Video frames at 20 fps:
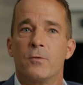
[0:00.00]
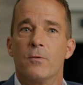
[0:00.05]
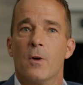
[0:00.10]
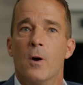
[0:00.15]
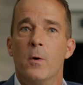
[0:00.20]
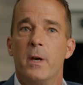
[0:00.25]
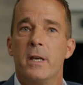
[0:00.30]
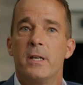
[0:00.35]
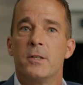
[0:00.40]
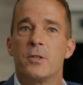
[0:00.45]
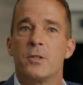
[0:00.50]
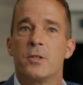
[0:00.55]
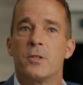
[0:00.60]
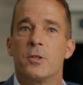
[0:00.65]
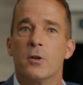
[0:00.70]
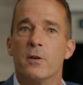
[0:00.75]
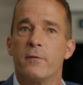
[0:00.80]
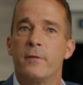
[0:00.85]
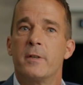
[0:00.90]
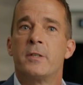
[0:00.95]
growing
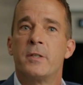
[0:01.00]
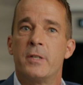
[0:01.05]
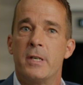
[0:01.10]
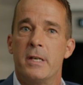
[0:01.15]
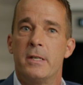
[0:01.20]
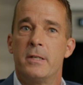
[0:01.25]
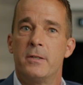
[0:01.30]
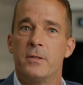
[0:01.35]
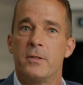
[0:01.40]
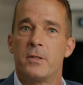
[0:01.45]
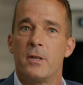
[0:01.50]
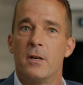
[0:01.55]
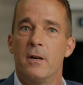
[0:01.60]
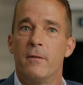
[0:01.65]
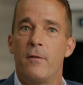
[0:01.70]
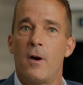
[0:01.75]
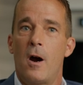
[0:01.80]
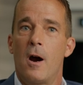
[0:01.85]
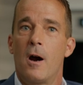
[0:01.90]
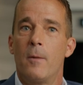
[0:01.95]
services
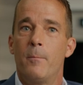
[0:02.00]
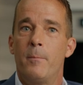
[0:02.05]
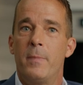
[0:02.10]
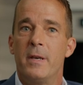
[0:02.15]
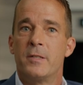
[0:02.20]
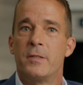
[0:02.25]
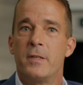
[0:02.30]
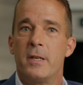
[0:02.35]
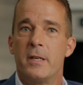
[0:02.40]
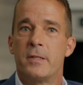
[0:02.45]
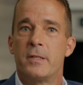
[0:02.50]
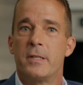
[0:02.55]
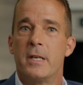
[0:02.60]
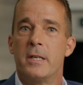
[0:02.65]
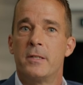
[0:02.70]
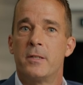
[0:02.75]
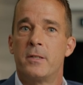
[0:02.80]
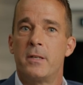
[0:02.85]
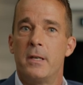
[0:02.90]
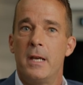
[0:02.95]
of our
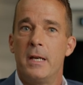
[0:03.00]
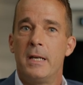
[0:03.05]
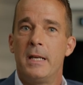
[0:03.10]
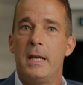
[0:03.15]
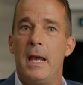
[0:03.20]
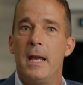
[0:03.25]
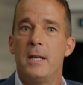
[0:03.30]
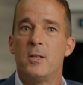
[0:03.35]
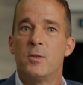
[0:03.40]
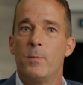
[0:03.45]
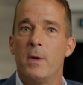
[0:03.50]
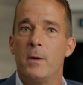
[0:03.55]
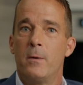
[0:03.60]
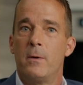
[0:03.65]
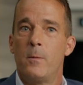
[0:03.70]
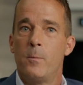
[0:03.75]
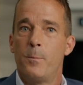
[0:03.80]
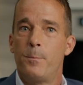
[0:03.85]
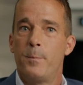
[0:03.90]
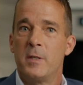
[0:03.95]
business is
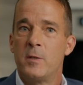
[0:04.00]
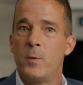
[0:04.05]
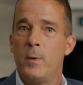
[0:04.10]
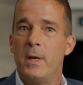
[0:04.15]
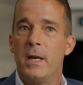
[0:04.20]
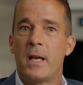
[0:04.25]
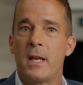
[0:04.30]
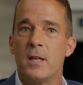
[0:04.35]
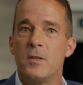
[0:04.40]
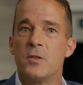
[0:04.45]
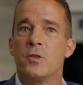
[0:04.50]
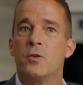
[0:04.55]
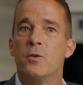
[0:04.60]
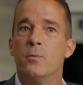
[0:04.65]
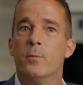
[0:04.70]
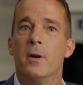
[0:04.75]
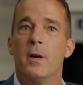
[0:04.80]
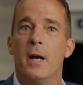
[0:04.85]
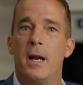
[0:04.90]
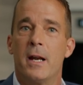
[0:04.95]
engagement between a
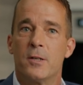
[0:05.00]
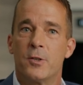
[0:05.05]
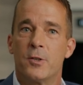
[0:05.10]
consumer and a